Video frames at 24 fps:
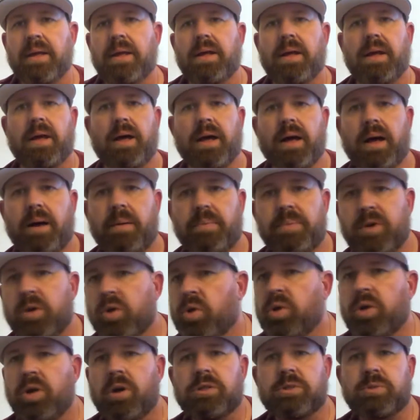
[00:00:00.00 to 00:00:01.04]

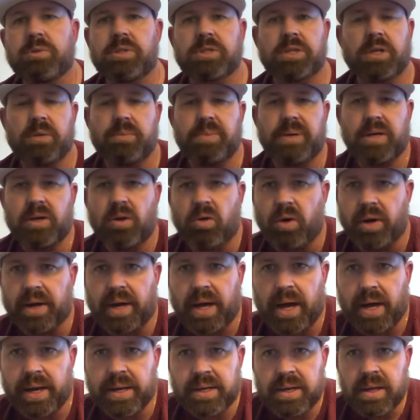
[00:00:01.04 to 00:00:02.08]
Who knows what's going to be going
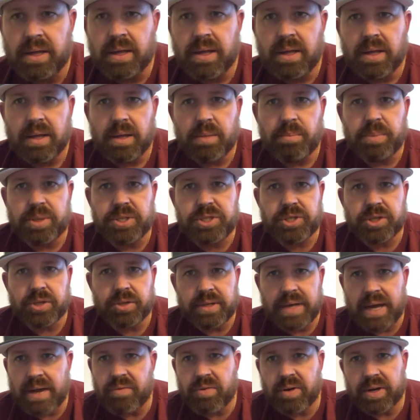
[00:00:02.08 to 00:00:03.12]
on, but you're
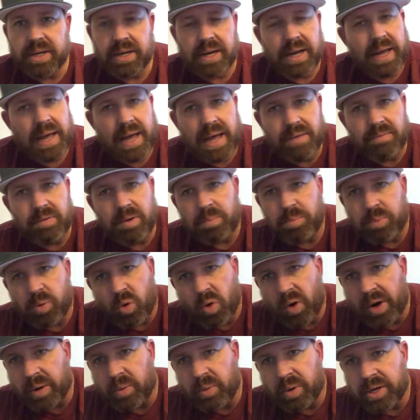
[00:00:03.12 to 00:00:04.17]
never going to have a
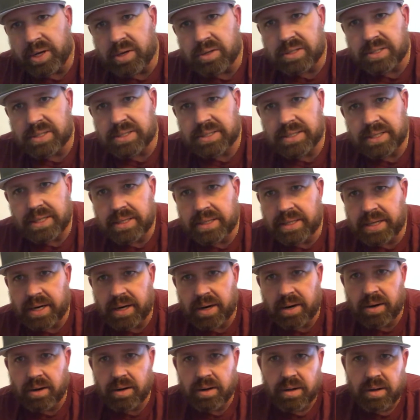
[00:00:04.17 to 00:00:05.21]
boring where you're just sitting
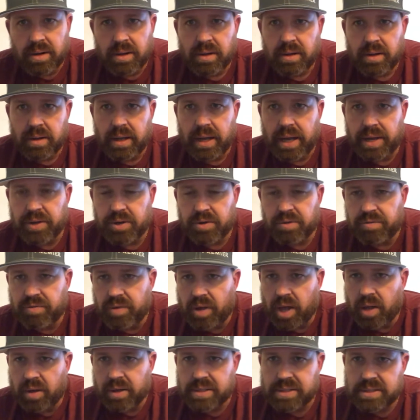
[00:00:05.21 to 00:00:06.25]
there and you're
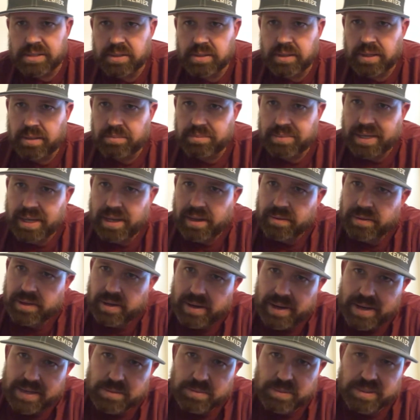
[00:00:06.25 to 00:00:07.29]
falling asleep. Now, there
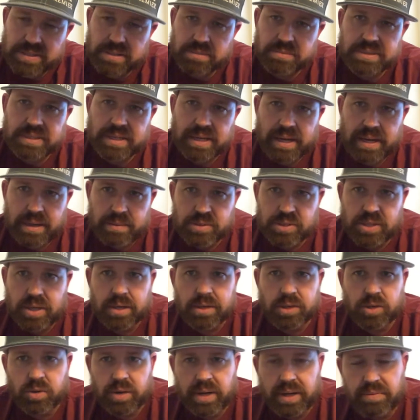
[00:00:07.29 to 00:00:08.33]
has been some times
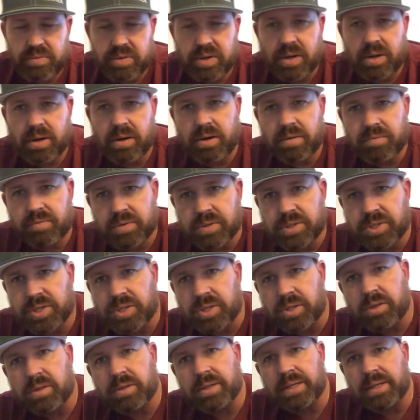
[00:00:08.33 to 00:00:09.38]
on Graveyard for
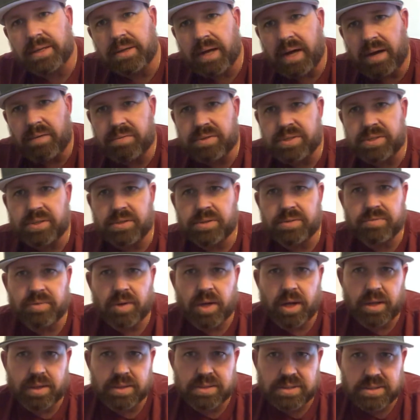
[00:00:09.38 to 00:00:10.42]
sure that officers
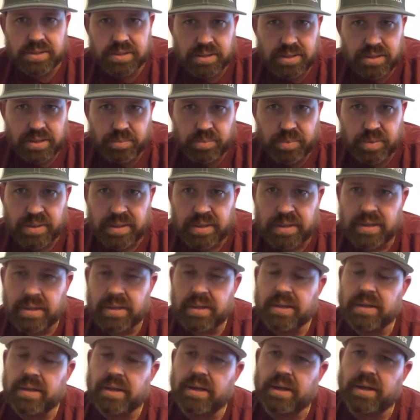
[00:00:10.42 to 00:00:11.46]
fall asleep.
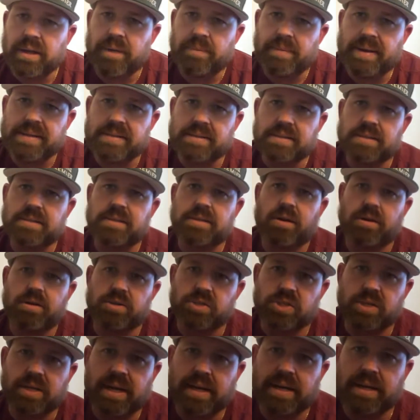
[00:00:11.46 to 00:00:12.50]
As a
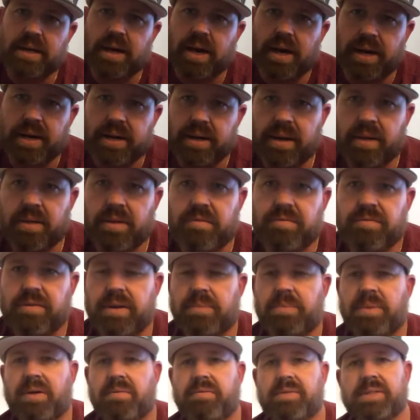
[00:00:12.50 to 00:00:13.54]
sergeant, I caught it on the
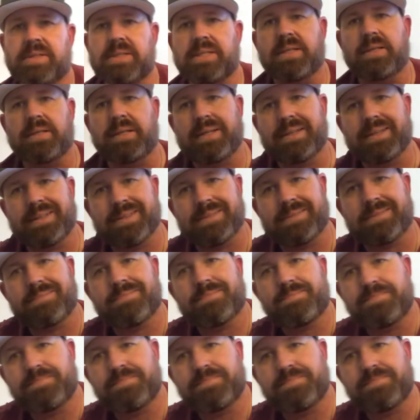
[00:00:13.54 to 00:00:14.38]
female facility because,